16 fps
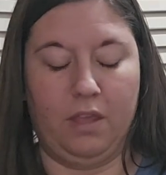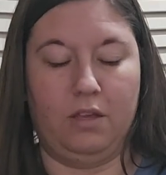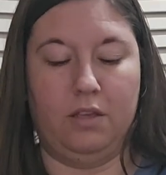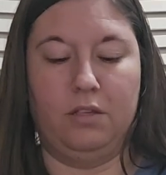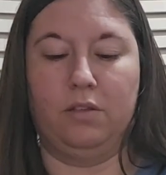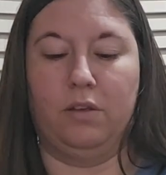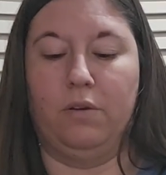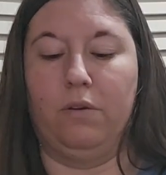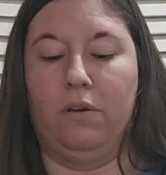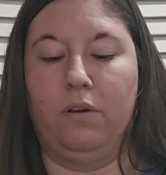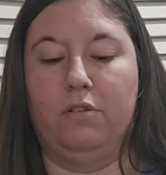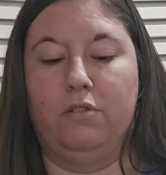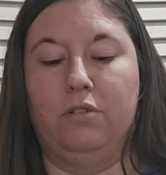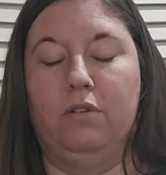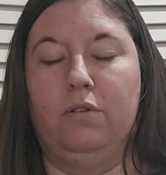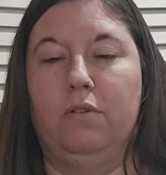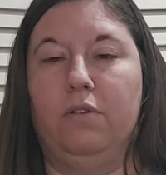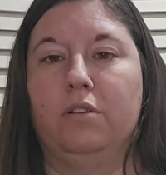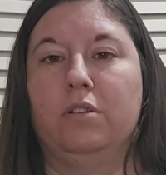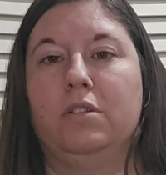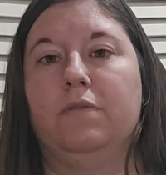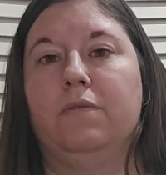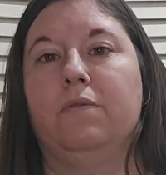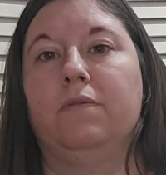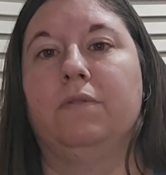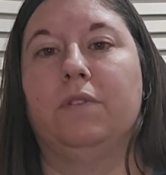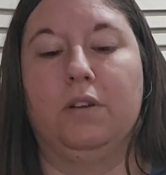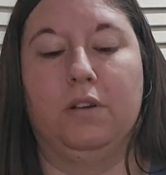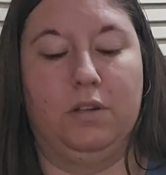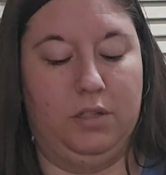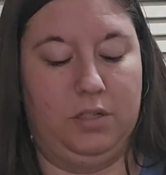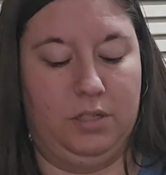So I'll show you hers
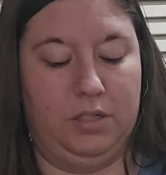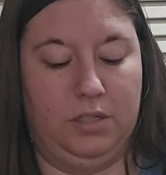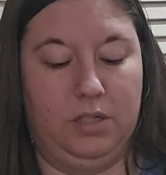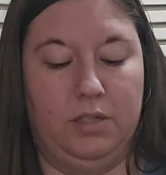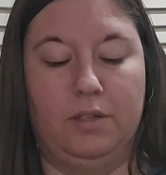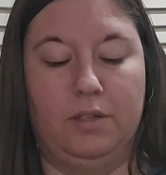first.